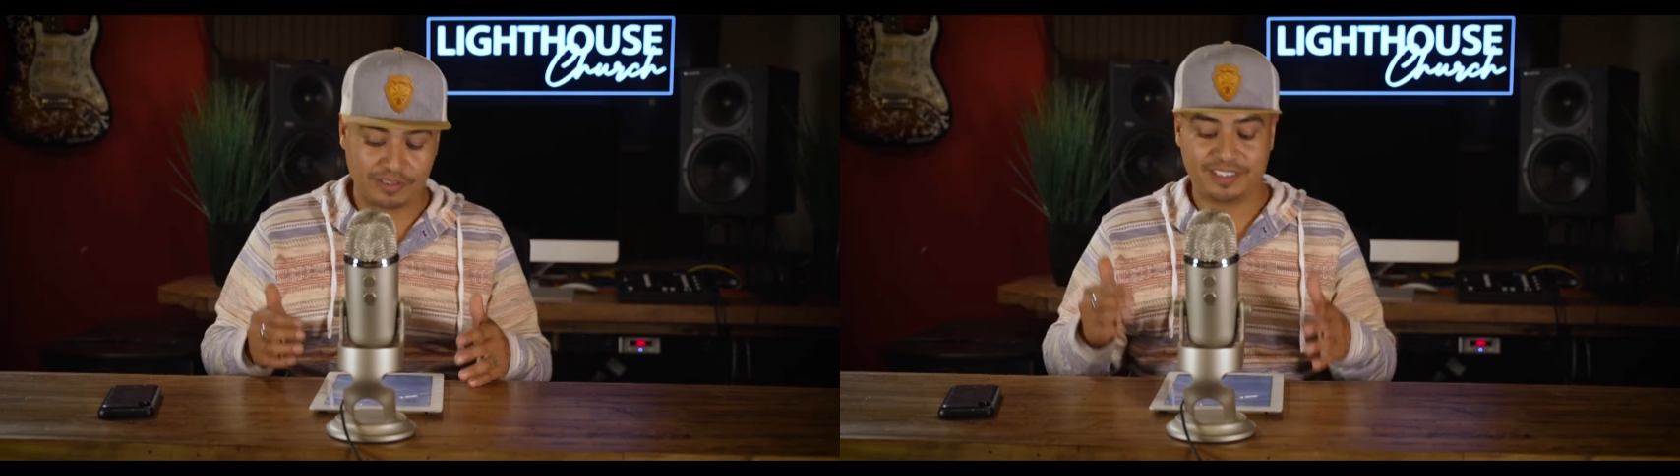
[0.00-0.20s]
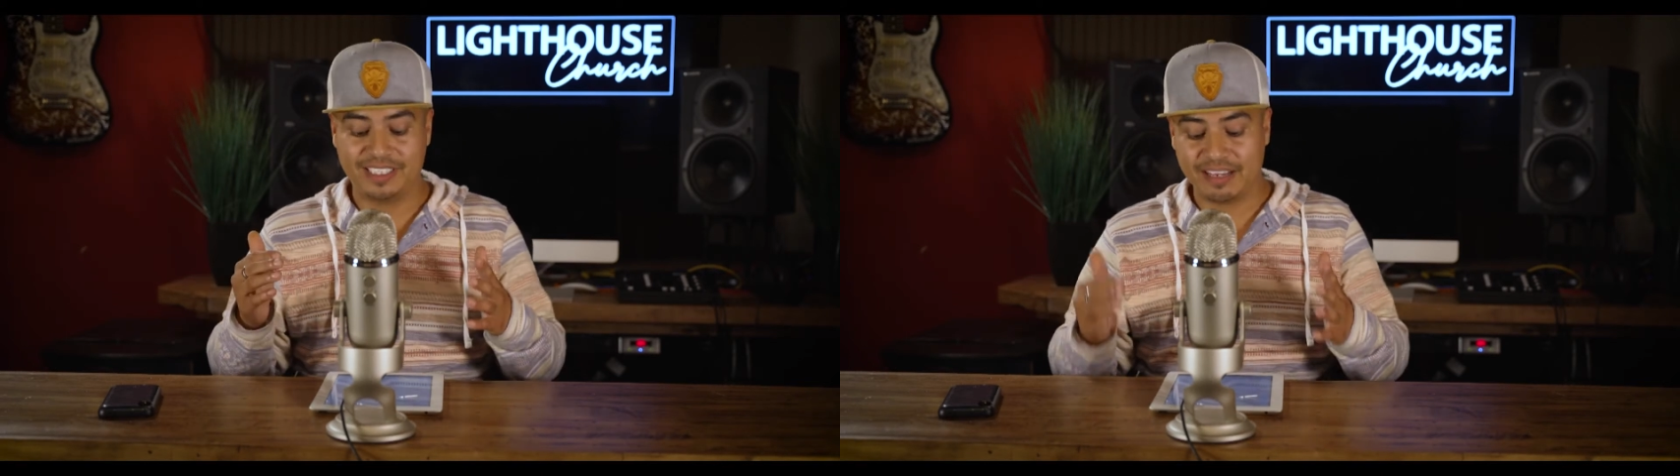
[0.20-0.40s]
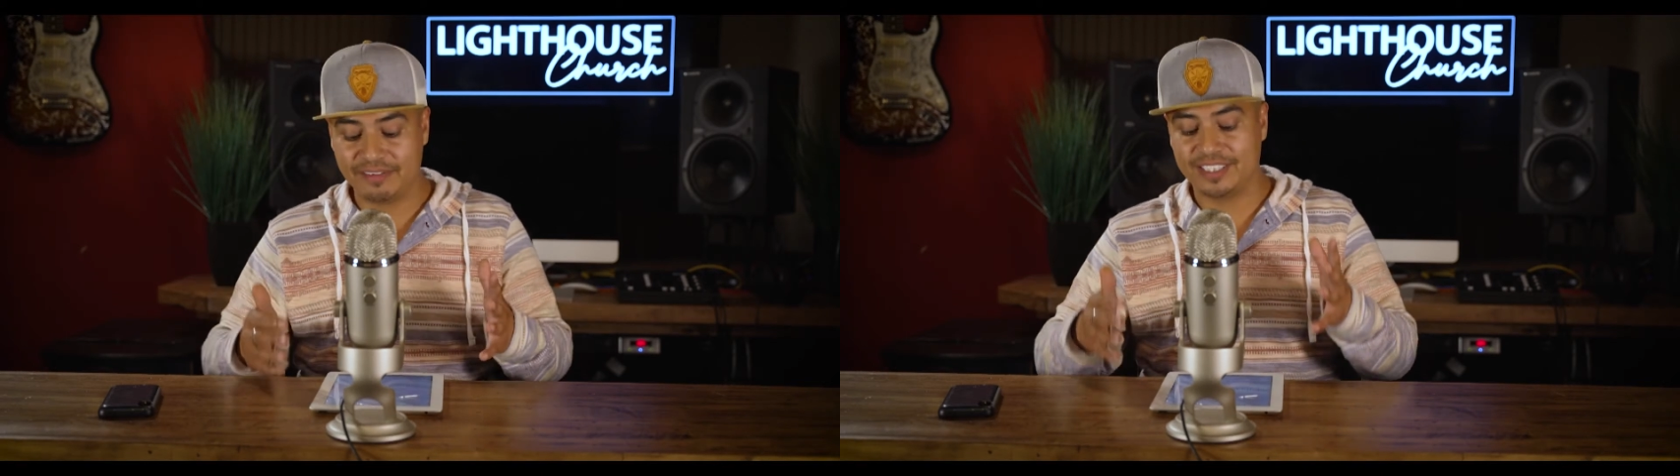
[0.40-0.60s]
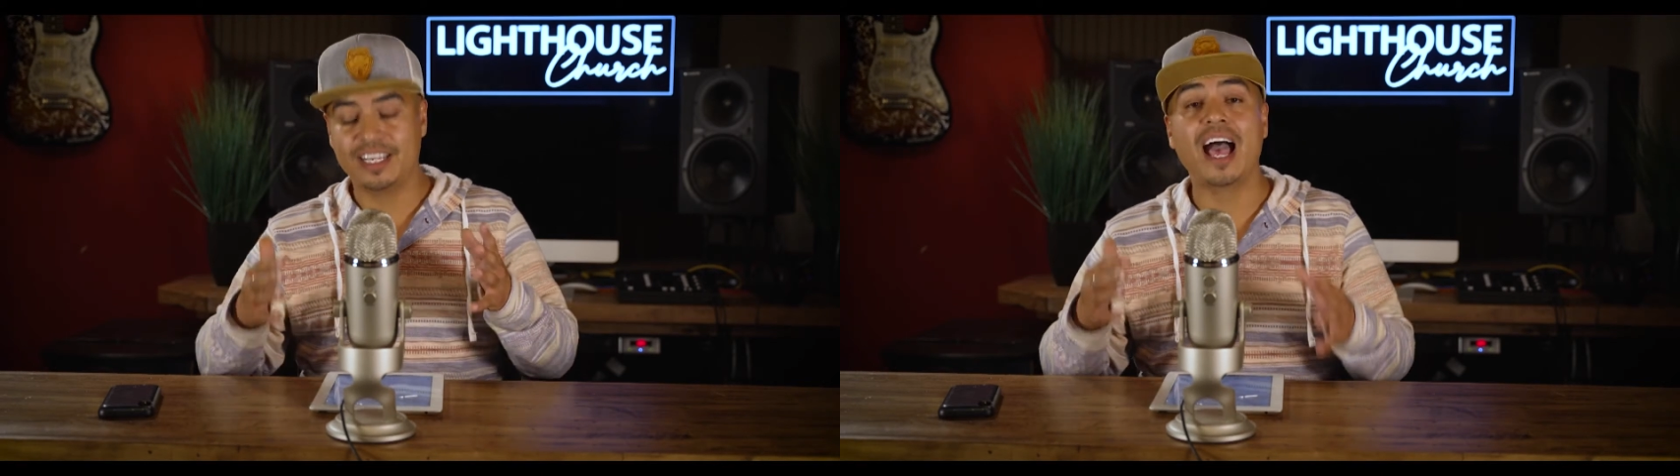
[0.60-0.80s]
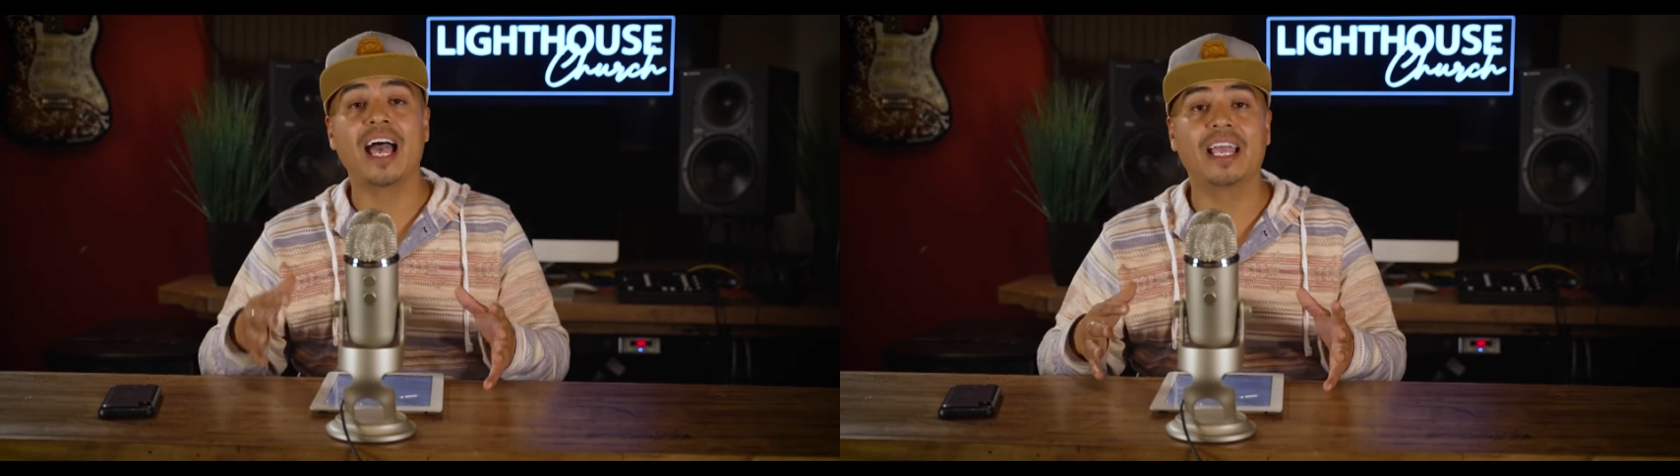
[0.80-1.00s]
seven
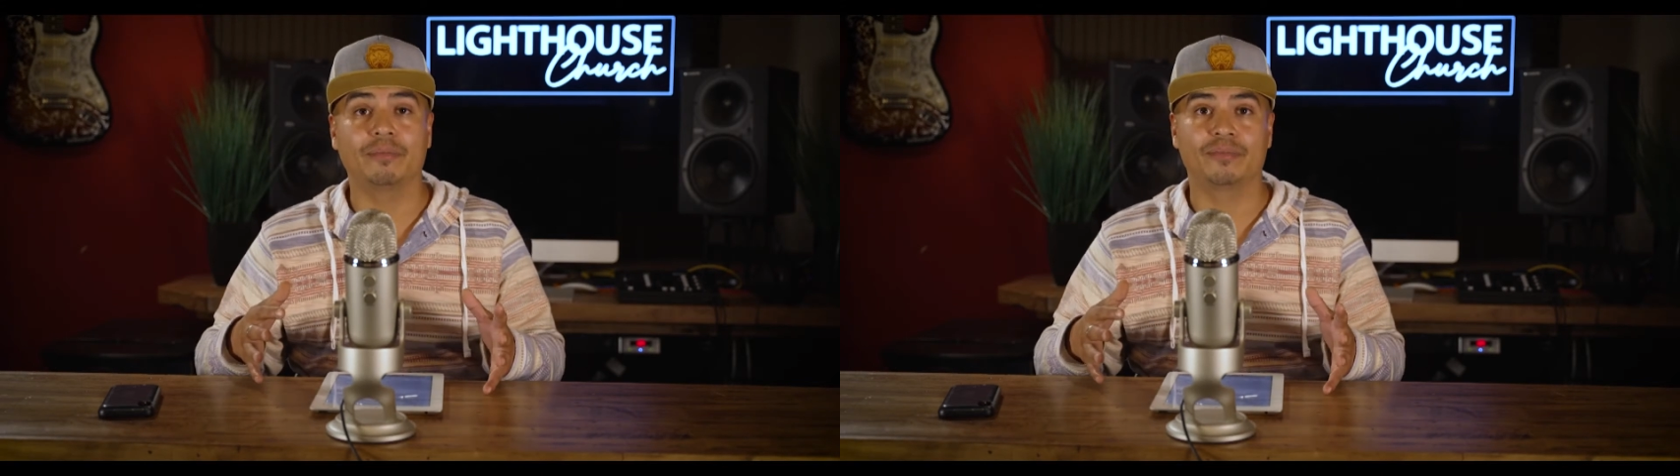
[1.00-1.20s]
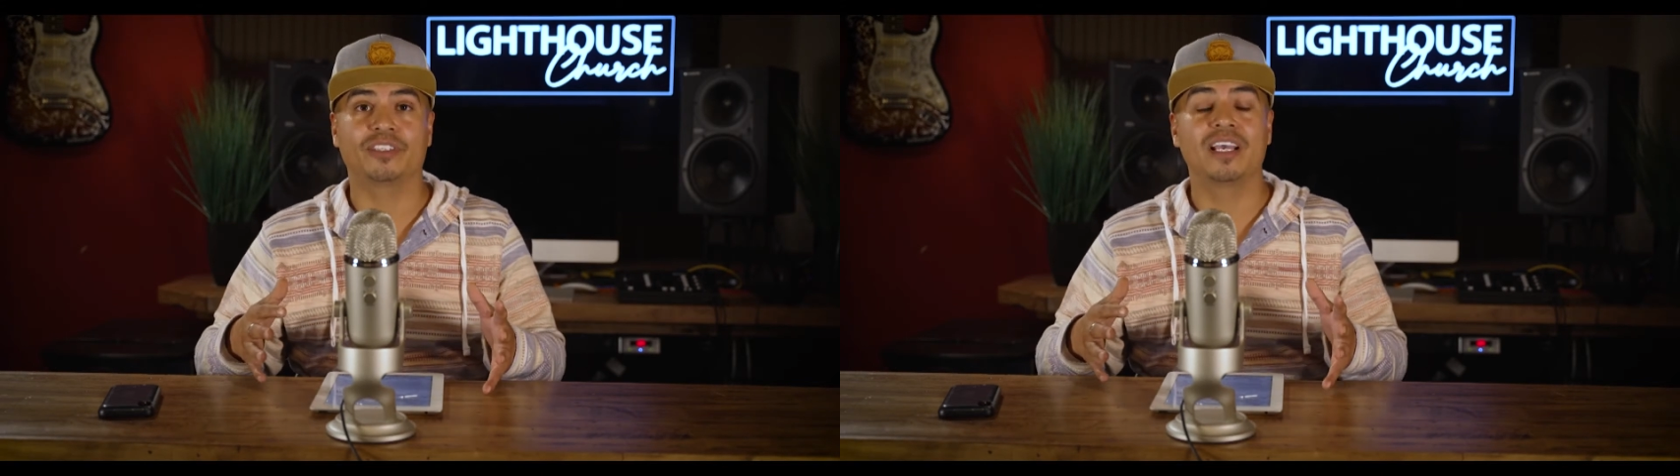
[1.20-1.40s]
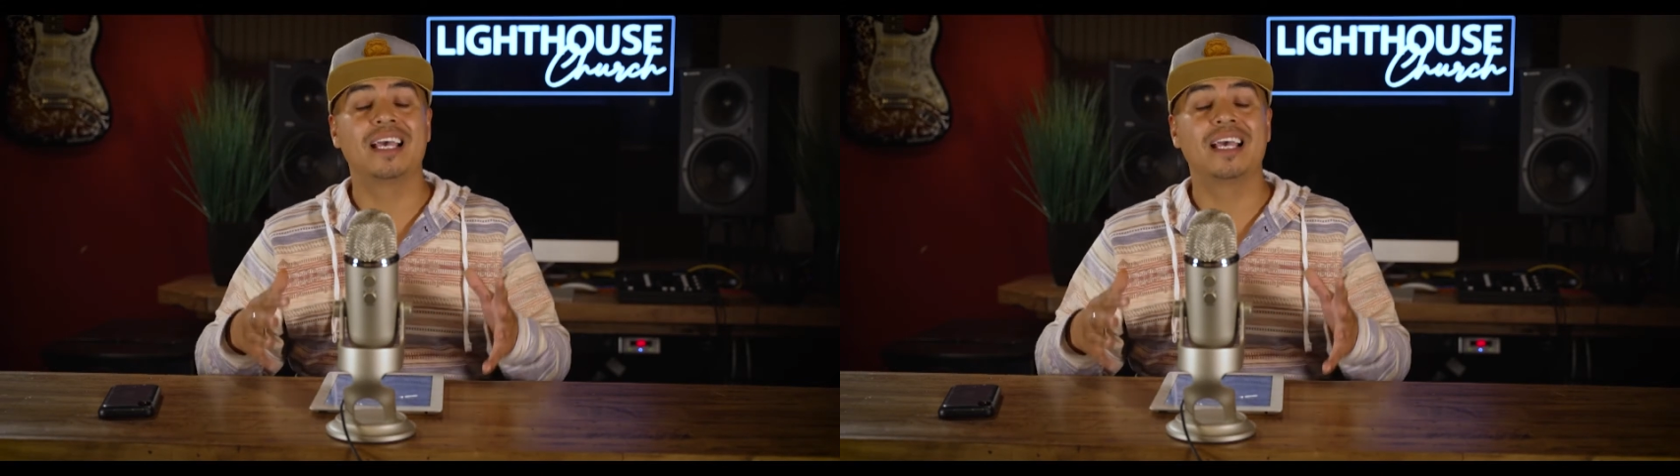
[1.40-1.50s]
times